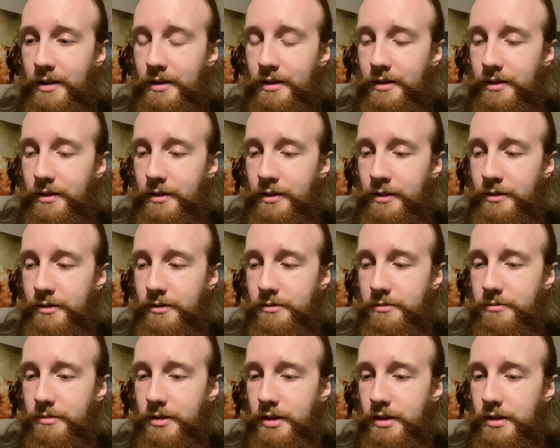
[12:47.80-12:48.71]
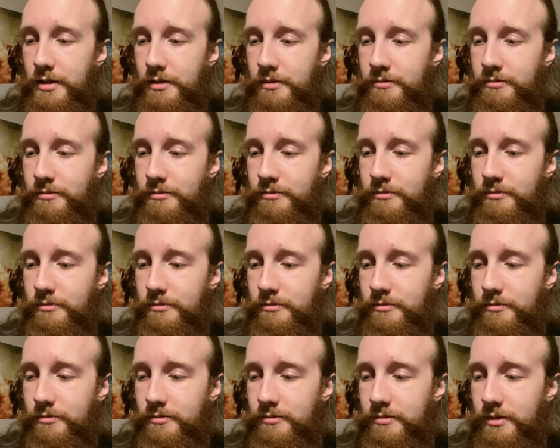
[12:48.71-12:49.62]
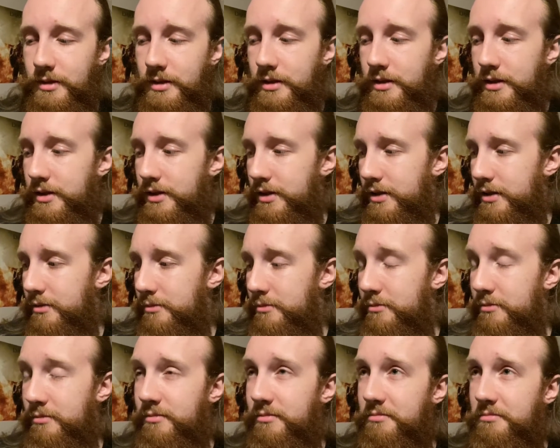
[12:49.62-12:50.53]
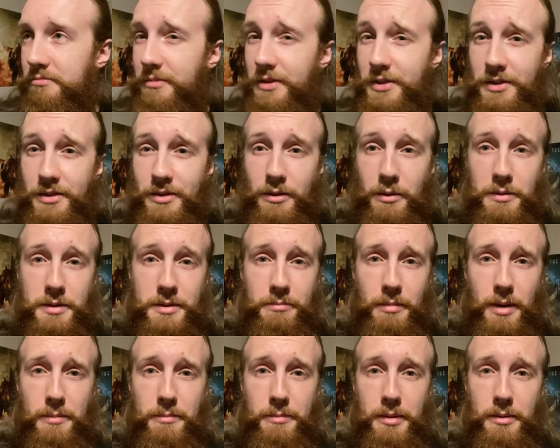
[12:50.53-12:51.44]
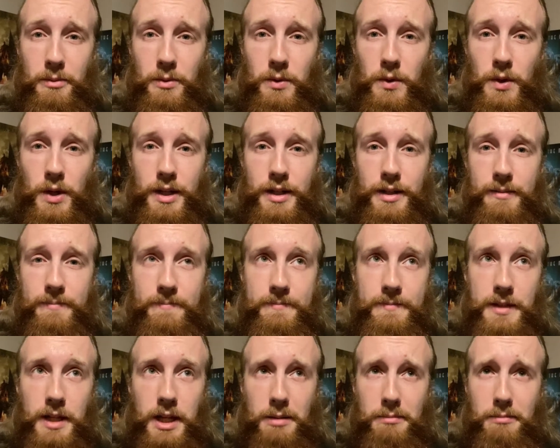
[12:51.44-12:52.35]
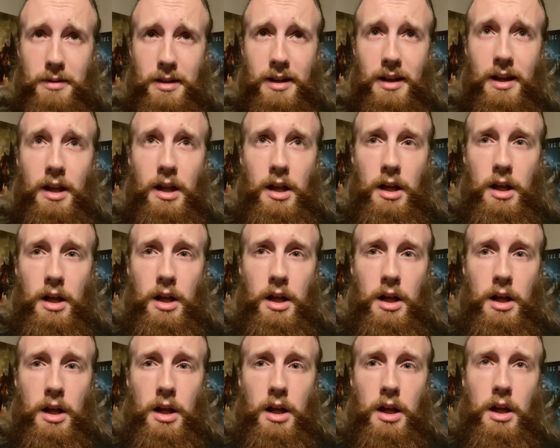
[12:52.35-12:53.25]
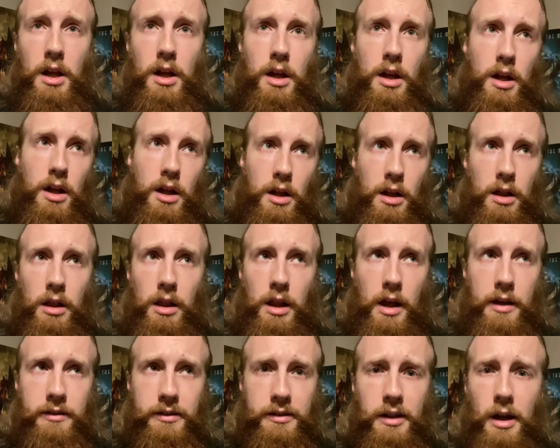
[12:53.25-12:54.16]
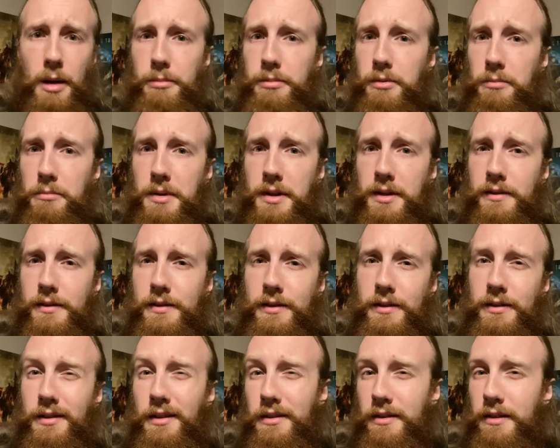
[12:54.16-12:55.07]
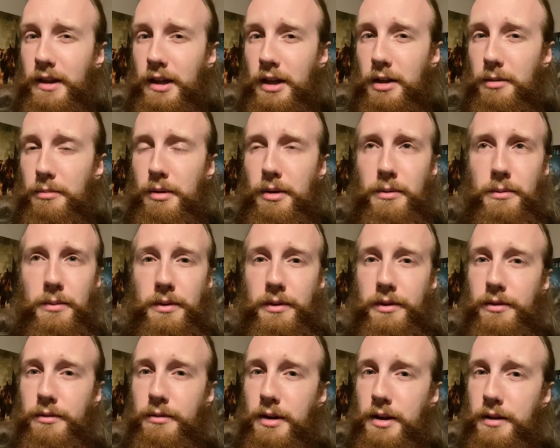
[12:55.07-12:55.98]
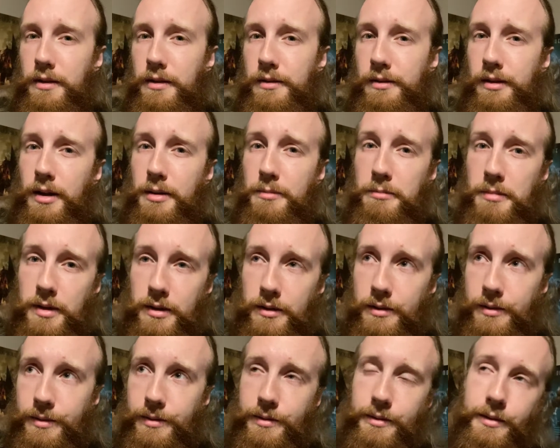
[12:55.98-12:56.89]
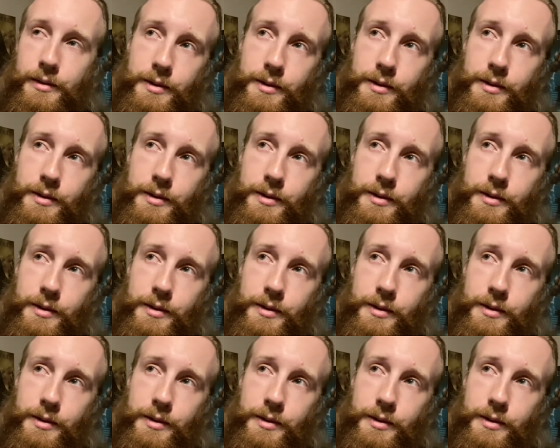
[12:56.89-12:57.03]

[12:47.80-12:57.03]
So yeah, this is always my bit where I take my last couple minutes to think about, was there anything I missed,